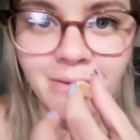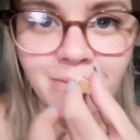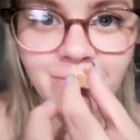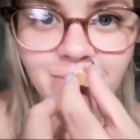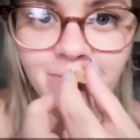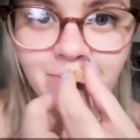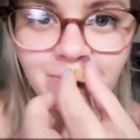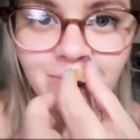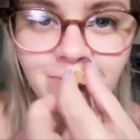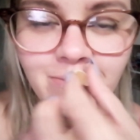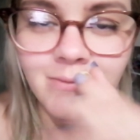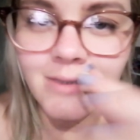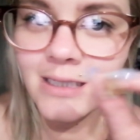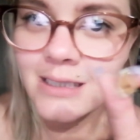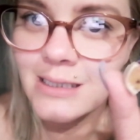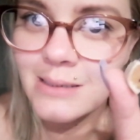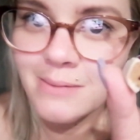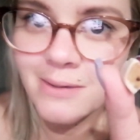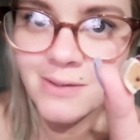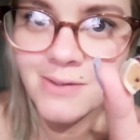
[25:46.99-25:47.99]
It
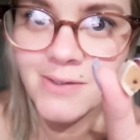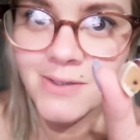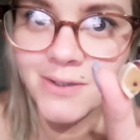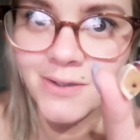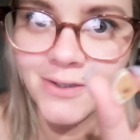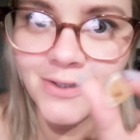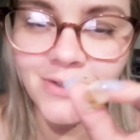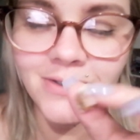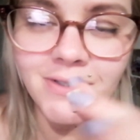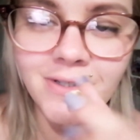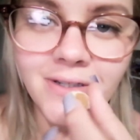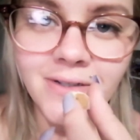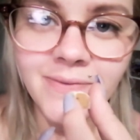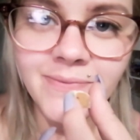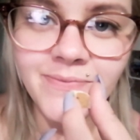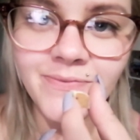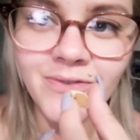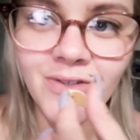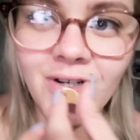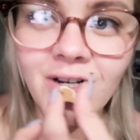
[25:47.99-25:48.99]
smells so good.
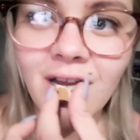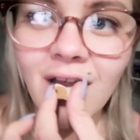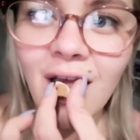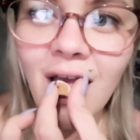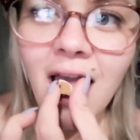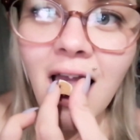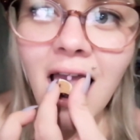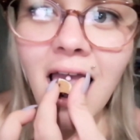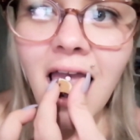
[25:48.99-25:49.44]
All right.